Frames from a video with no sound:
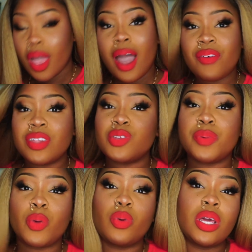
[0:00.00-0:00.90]
I think this would
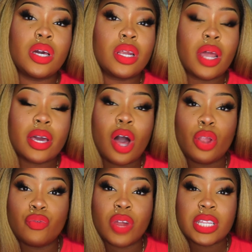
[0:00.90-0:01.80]
be a really good, like,
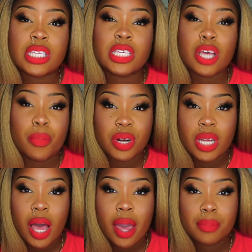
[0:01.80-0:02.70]
color for, like, the summer
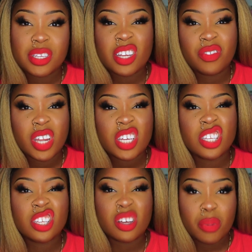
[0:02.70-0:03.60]
times. It's definitely, like, a
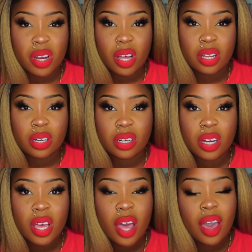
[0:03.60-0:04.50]
summer color.
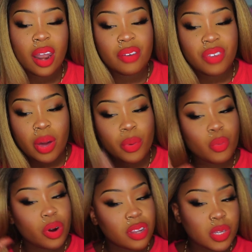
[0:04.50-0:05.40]
And I think I would
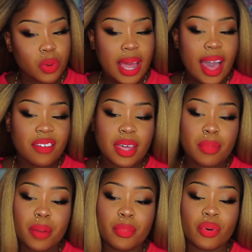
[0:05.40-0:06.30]
wear this when I have, like,
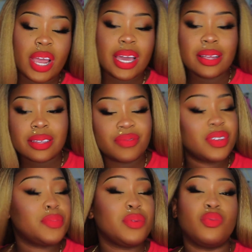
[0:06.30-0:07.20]
my braids. I feel
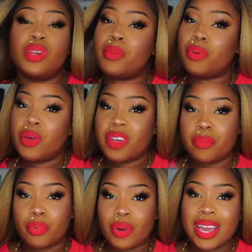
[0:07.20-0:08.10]
it'd be really pretty,
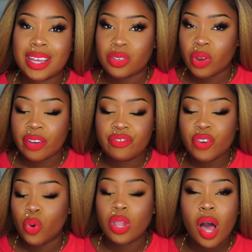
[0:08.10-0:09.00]
like, braids or, like,
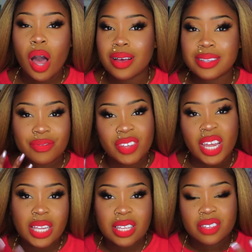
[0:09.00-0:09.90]
faux locks. I feel
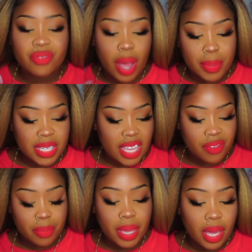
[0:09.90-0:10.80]
like that's the vibe it's
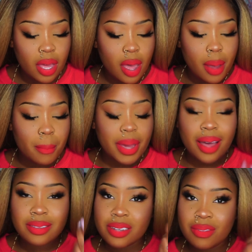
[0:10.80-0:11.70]
giving me. But, yeah,
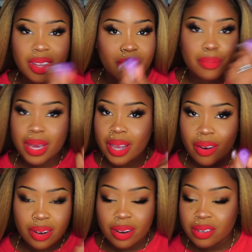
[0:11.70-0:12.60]
it's definitely giving Main
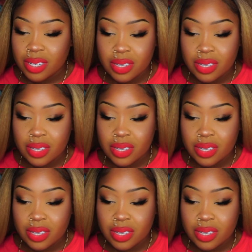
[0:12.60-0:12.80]
Character energy.